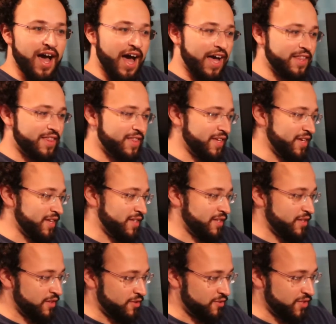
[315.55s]
I think
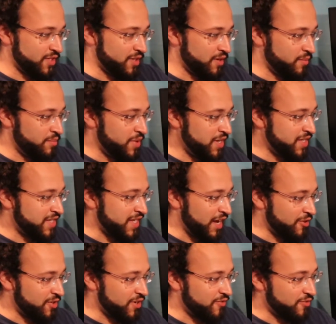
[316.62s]
there's a big
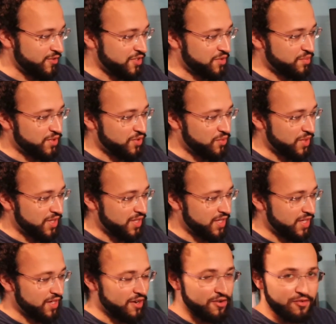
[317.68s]
sound difference between
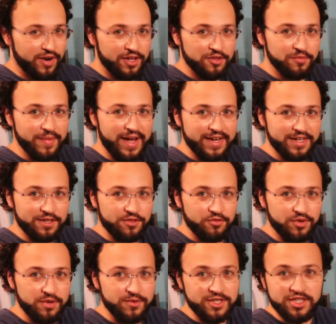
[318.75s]
the regular Magni
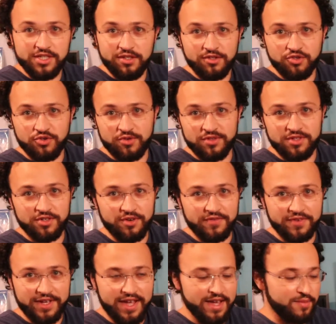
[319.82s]
3, which is still a
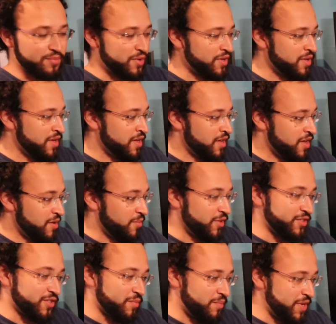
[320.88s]
terrific amp, but
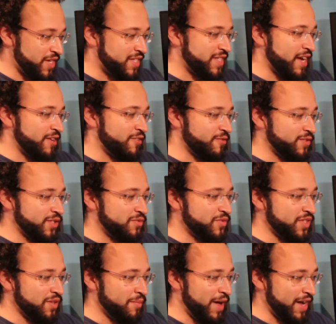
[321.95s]
there's a big sound difference
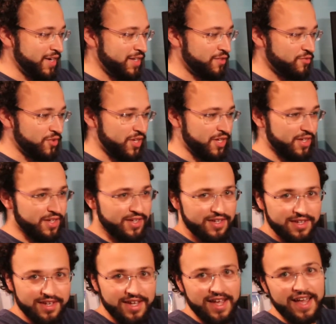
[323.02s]
between the Magni 3
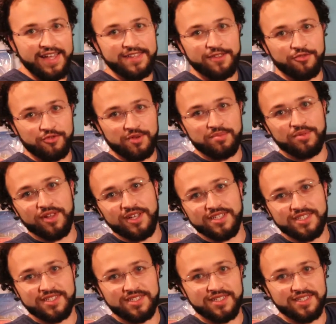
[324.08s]
and the 3
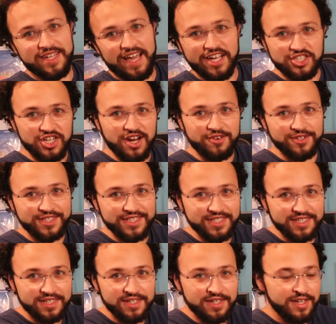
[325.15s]
Plus dash
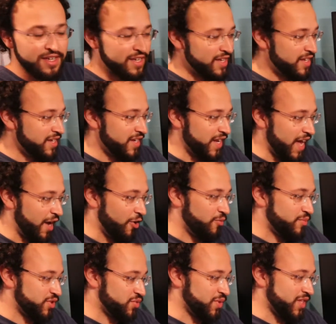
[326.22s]
Heresy. Now,
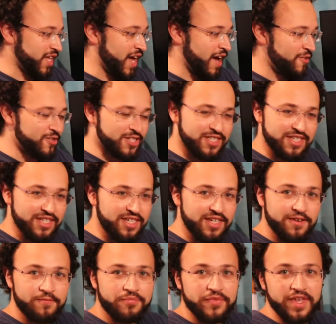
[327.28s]
between the
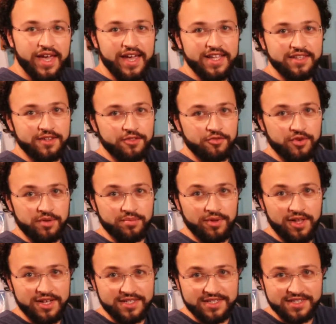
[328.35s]
Heresy and the 3
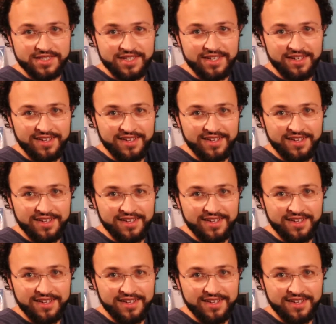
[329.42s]
Plus,